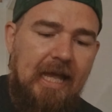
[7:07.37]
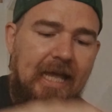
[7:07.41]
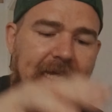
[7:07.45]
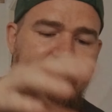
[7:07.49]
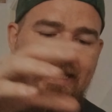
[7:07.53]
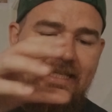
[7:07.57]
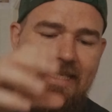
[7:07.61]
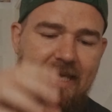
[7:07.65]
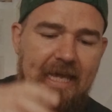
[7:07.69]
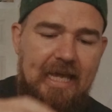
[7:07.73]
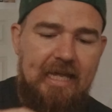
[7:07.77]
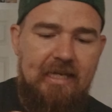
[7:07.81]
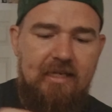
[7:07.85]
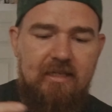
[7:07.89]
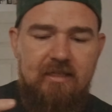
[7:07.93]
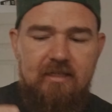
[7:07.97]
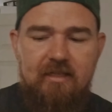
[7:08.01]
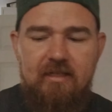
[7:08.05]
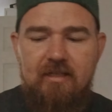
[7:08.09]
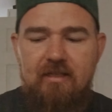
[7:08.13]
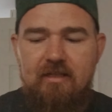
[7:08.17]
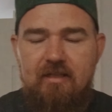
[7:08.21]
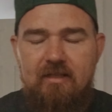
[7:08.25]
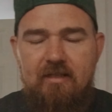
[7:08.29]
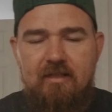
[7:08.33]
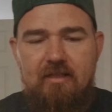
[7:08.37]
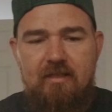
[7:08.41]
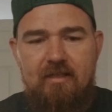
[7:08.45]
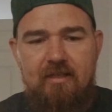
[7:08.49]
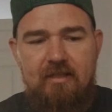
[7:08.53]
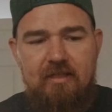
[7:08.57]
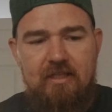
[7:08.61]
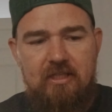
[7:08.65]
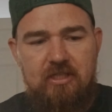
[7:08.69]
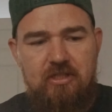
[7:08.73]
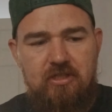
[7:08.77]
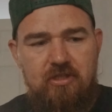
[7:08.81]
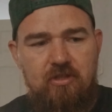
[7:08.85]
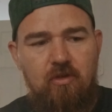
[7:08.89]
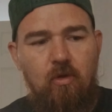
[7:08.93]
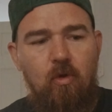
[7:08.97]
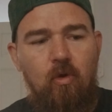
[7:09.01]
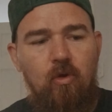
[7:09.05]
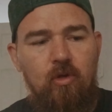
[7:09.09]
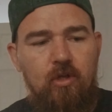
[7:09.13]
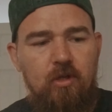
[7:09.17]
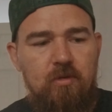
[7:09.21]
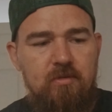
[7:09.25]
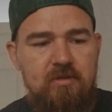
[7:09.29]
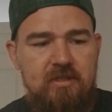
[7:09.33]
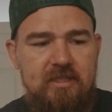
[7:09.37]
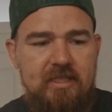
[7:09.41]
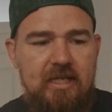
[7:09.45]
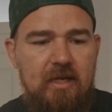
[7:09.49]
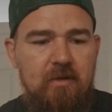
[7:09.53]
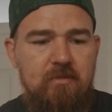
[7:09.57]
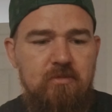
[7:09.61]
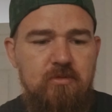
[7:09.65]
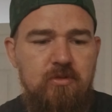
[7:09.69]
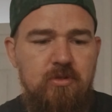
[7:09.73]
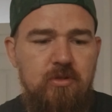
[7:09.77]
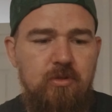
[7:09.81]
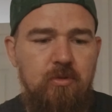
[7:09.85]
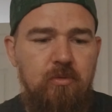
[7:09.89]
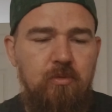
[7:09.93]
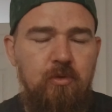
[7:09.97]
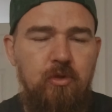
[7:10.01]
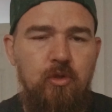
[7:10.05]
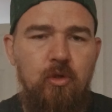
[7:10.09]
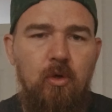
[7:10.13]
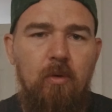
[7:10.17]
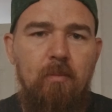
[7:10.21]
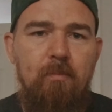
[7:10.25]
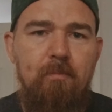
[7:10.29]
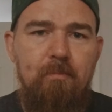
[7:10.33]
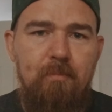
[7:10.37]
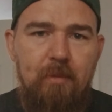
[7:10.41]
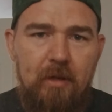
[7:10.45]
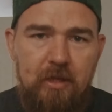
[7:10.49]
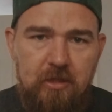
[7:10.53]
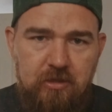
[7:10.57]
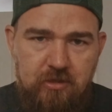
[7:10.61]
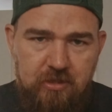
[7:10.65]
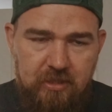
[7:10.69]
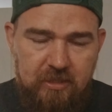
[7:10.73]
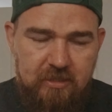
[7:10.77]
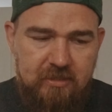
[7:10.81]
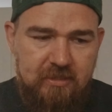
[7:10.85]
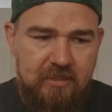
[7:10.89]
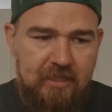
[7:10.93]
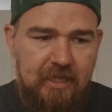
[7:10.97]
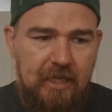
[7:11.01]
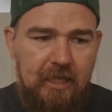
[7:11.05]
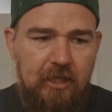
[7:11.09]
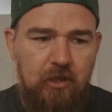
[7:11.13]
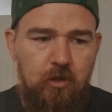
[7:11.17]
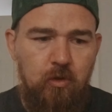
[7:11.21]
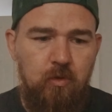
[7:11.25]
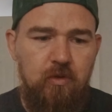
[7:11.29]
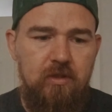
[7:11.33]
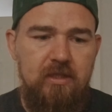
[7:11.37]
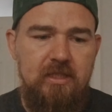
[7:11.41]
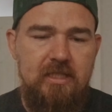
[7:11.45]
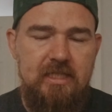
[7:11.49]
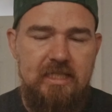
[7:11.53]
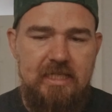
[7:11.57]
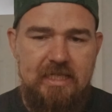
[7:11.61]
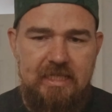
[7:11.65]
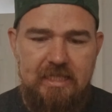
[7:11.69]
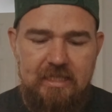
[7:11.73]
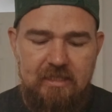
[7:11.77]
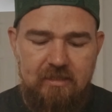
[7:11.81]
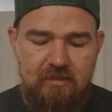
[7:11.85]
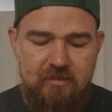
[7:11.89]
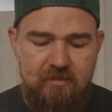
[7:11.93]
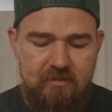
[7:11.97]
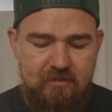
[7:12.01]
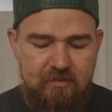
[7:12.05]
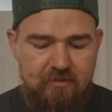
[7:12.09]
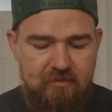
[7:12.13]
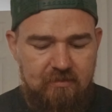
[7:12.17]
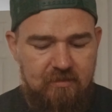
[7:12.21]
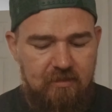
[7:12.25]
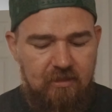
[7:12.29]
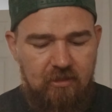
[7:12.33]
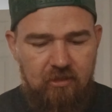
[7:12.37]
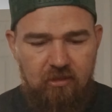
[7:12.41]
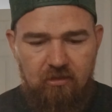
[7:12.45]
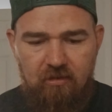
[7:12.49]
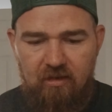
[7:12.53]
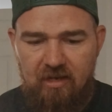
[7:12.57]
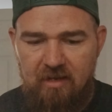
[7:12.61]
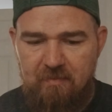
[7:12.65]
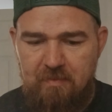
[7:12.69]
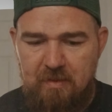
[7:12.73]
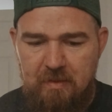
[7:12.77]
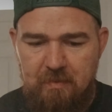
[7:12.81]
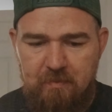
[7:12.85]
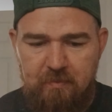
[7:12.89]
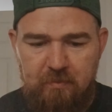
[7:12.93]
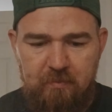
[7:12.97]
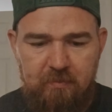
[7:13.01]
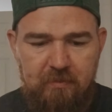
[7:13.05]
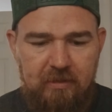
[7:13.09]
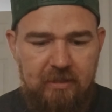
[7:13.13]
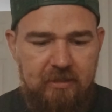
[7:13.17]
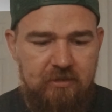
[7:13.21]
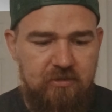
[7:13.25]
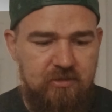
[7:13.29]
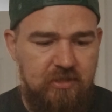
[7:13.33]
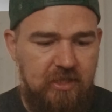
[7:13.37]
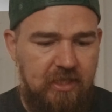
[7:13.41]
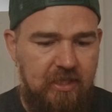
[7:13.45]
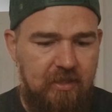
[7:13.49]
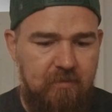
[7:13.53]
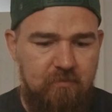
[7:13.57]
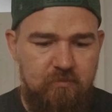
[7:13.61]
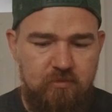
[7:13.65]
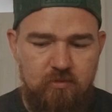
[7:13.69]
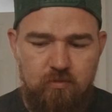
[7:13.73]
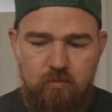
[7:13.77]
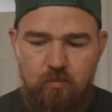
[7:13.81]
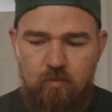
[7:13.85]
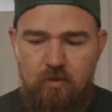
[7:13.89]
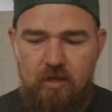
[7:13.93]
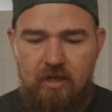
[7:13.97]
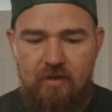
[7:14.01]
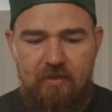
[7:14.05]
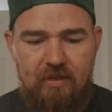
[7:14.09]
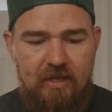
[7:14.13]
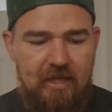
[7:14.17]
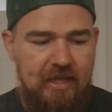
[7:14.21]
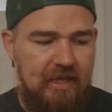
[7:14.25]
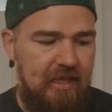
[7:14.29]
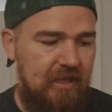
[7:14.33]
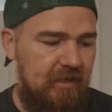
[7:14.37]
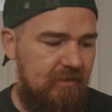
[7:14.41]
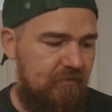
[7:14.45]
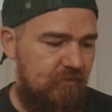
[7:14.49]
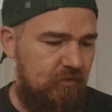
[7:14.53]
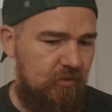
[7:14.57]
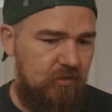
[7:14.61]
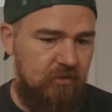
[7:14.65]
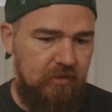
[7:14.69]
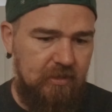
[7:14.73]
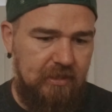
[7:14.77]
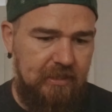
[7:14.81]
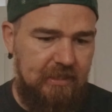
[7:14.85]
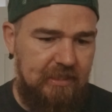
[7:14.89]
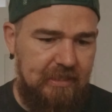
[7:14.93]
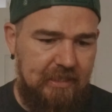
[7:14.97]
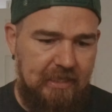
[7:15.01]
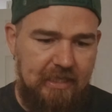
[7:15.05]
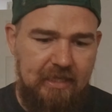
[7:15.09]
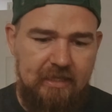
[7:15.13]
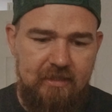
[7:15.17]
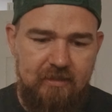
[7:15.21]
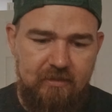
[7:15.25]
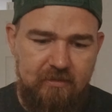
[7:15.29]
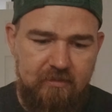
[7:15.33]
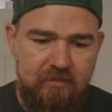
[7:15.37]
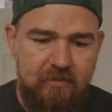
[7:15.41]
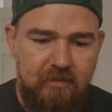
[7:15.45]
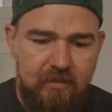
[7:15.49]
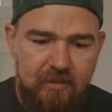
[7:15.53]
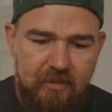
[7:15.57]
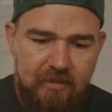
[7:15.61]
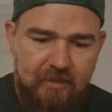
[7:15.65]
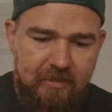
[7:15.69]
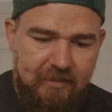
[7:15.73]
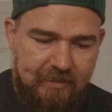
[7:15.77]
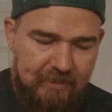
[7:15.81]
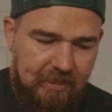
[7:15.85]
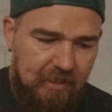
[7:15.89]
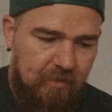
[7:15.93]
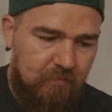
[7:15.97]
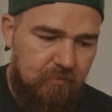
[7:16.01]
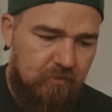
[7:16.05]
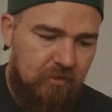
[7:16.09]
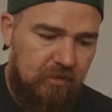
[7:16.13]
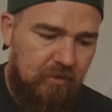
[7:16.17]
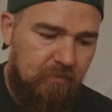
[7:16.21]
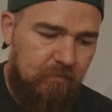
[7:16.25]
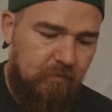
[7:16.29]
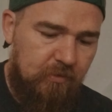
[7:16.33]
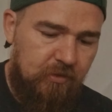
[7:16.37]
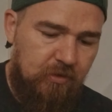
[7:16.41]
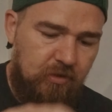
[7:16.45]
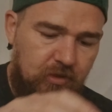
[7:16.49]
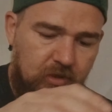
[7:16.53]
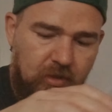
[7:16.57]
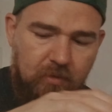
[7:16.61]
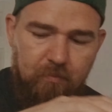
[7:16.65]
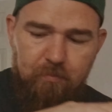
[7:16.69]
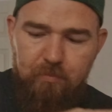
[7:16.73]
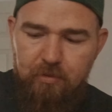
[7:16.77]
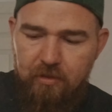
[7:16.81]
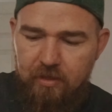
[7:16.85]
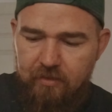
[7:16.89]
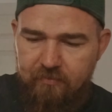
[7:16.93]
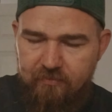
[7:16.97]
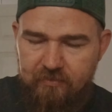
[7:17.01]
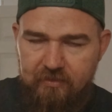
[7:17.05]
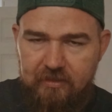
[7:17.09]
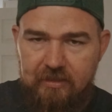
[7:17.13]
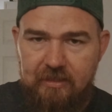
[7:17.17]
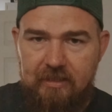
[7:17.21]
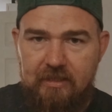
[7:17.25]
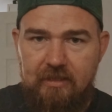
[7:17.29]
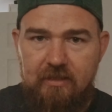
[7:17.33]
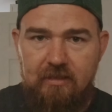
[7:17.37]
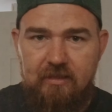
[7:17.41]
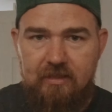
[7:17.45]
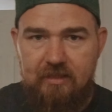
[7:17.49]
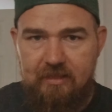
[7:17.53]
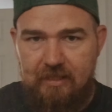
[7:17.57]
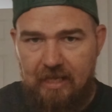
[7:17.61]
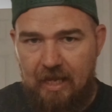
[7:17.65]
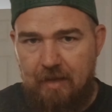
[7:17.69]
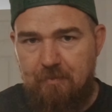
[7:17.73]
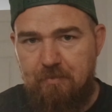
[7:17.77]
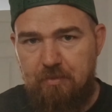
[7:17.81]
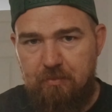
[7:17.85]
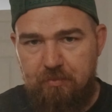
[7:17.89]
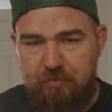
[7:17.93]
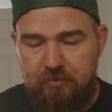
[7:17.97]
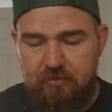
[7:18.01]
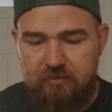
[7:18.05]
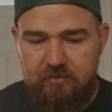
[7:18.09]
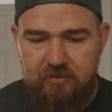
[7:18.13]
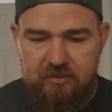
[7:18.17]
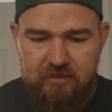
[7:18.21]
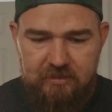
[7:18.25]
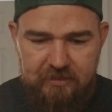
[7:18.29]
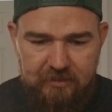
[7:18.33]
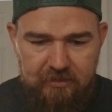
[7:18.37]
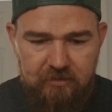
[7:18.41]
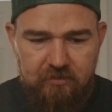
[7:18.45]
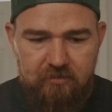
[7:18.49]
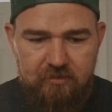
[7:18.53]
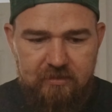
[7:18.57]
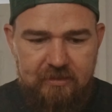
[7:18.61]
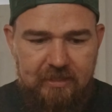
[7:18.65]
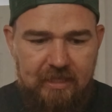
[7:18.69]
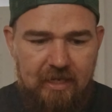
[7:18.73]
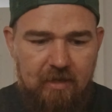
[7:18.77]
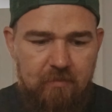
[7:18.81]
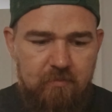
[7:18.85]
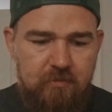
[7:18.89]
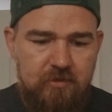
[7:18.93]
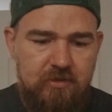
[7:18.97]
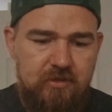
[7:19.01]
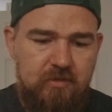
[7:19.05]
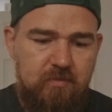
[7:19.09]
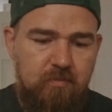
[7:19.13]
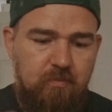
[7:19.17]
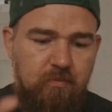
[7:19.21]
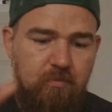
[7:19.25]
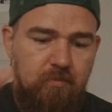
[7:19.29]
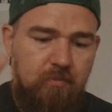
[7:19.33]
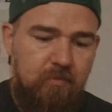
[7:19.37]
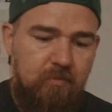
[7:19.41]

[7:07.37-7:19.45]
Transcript: Again, this all goes down to your budget and your needs. A lot of people will be like, James, why the hell have you got a Canon camera when you've got perfectly capable stills cameras?